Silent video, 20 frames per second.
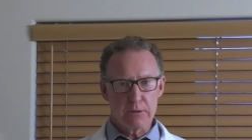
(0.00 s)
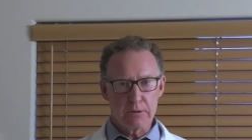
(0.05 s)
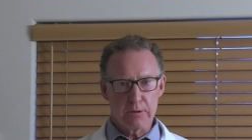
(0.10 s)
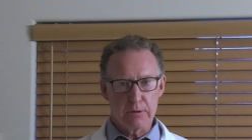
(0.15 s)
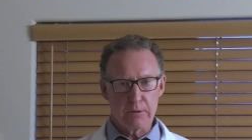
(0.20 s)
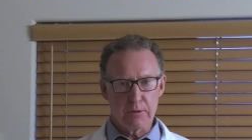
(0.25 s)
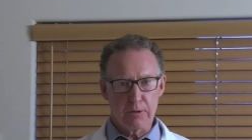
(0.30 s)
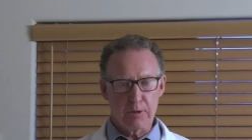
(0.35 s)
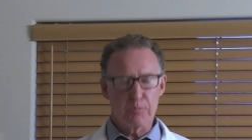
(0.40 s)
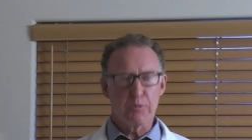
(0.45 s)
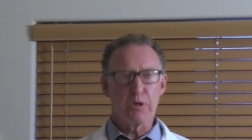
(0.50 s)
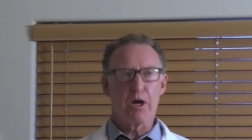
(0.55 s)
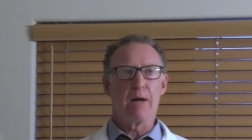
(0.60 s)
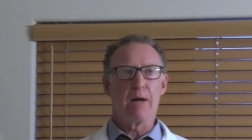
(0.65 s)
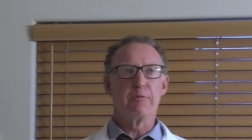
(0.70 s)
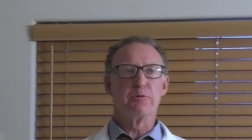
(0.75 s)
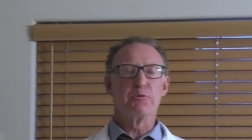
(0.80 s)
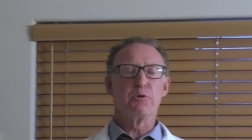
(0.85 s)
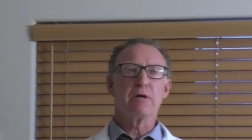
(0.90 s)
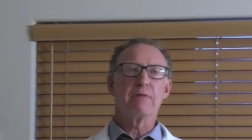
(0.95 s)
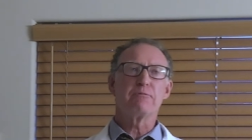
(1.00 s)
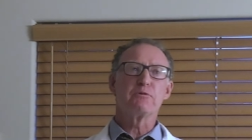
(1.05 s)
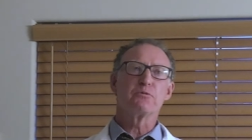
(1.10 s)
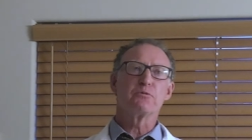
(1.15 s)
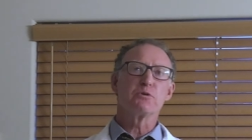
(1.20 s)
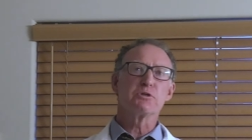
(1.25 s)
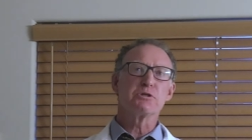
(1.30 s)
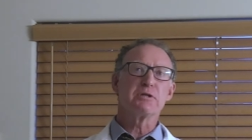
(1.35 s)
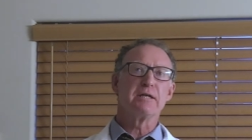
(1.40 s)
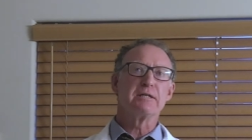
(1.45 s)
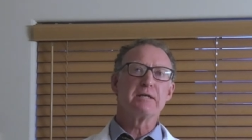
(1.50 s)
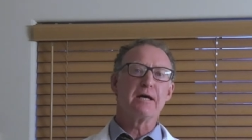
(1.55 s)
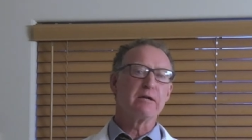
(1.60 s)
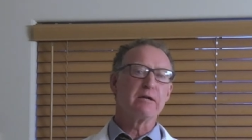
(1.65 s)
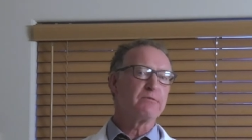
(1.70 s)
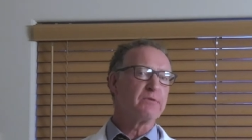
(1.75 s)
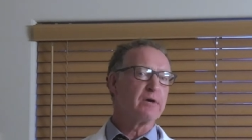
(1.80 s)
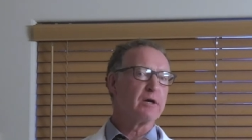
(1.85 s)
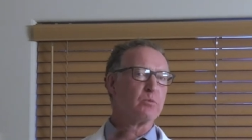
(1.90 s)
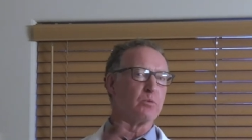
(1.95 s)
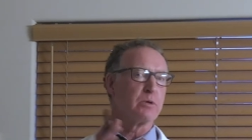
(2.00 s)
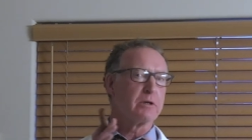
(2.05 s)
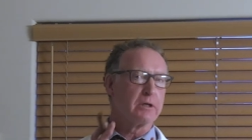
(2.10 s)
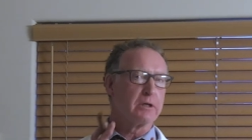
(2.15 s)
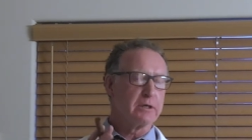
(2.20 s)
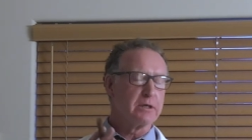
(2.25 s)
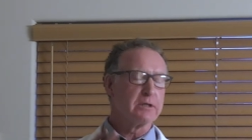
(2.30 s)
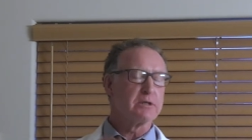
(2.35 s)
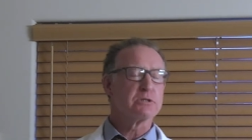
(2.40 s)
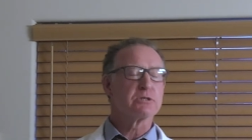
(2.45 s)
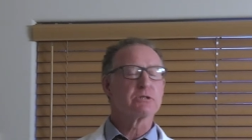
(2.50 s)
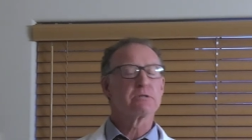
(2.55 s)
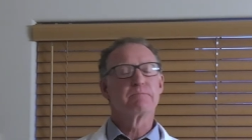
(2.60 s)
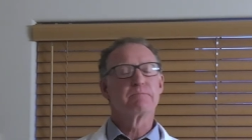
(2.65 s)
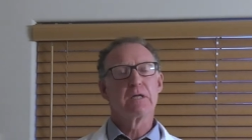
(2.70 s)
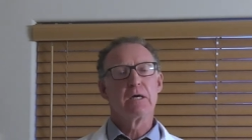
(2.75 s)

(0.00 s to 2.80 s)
uh, the problem, you have to first identify what it is.